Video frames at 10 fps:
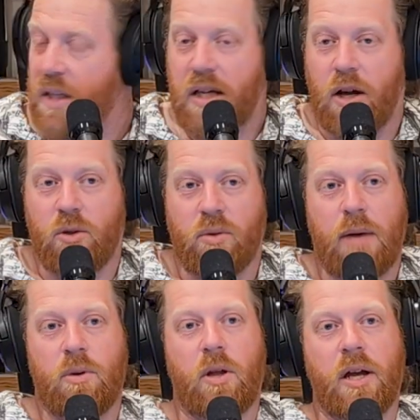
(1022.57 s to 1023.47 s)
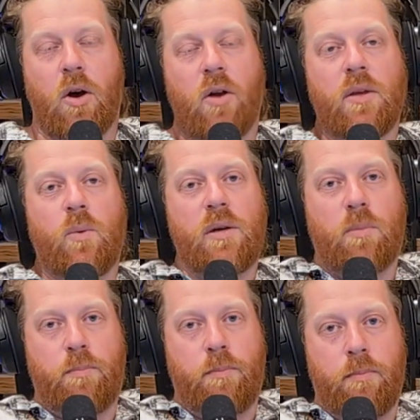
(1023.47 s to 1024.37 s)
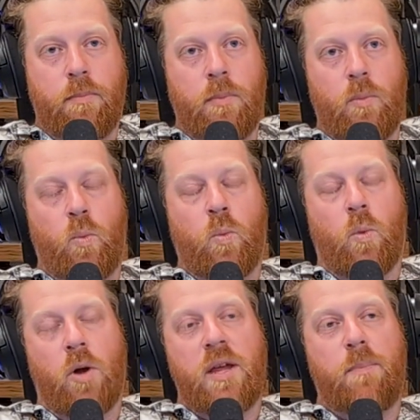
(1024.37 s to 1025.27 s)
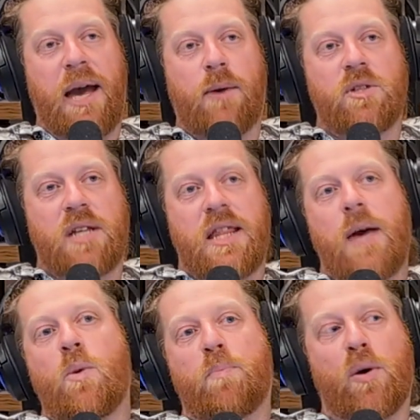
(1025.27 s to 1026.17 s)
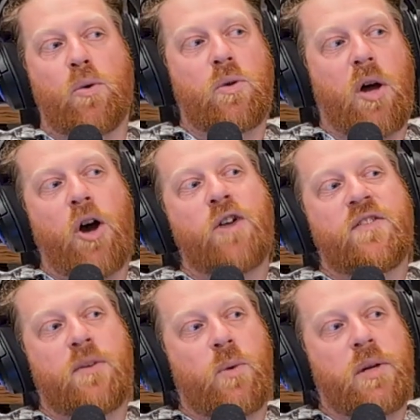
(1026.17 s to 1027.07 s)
Yeah, I thought they were like on the wheel, on their backwards, and they were pulled over the